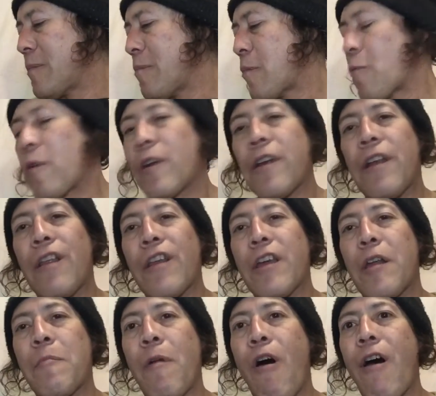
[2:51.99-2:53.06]
But we're gonna look
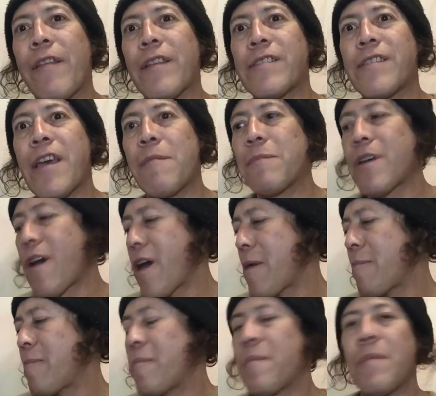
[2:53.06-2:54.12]
at them all at the same
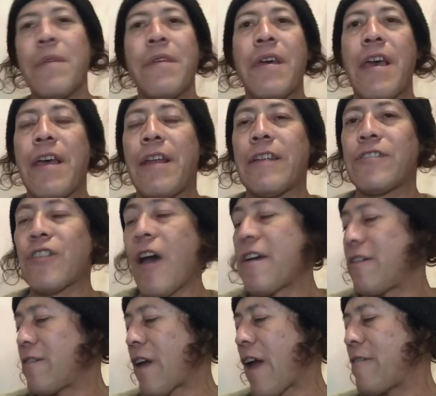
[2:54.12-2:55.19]
time. And
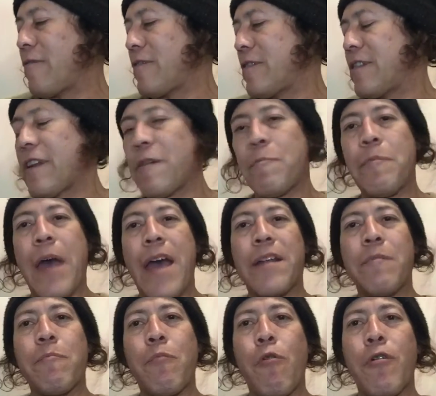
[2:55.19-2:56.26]
so they're bagged
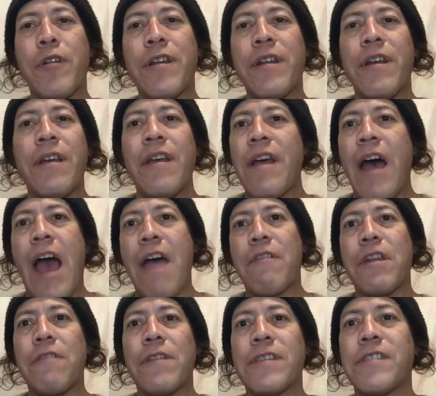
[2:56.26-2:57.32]
and boarded. I
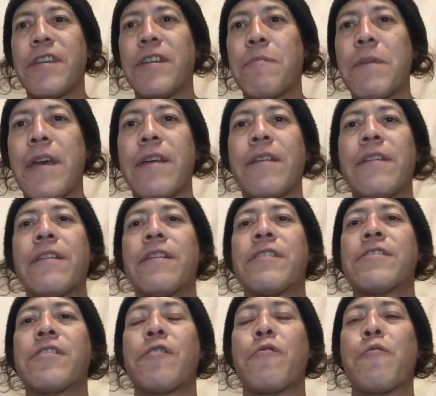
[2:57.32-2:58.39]
haven't even seen them yet.
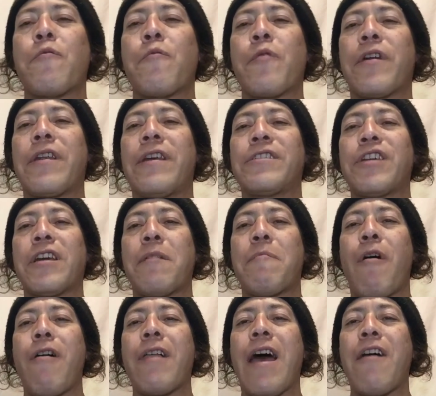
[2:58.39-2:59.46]
So we're gonna check them
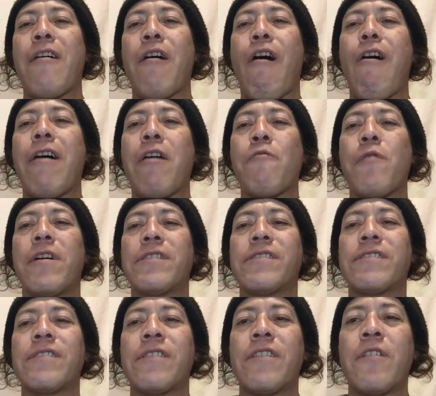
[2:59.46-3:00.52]
all out all at
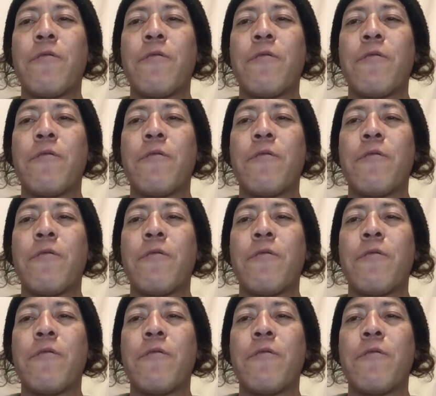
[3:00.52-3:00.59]
once.